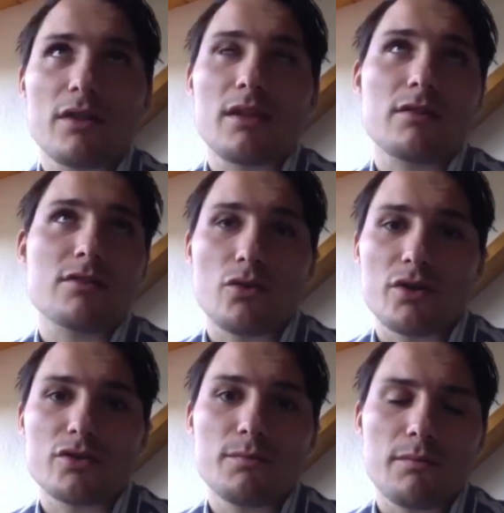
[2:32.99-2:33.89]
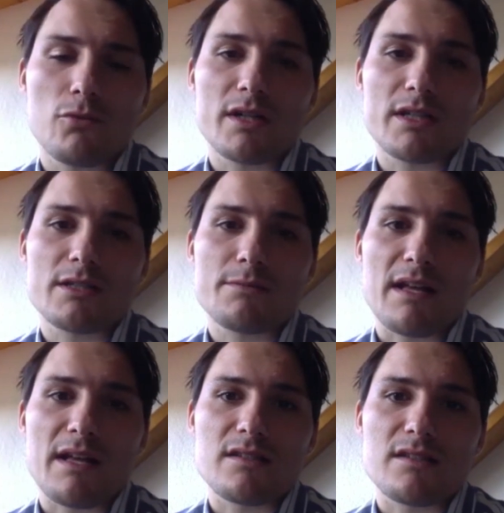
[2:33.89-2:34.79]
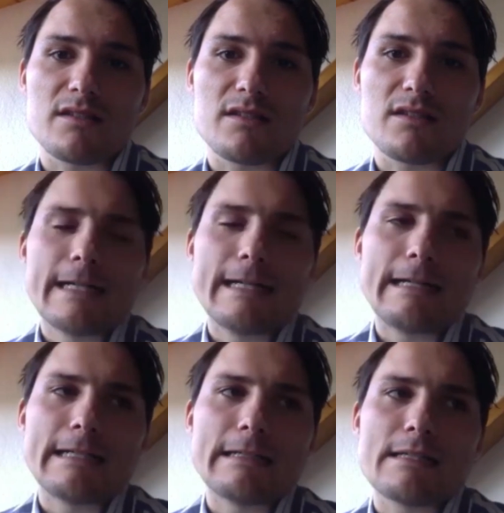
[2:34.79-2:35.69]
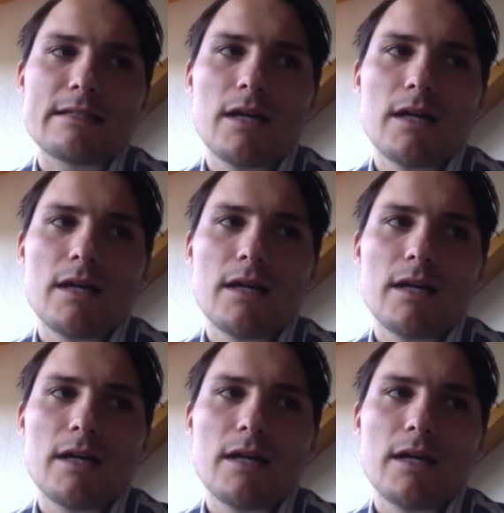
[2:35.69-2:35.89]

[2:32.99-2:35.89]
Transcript: Everything is going to be more expensive, and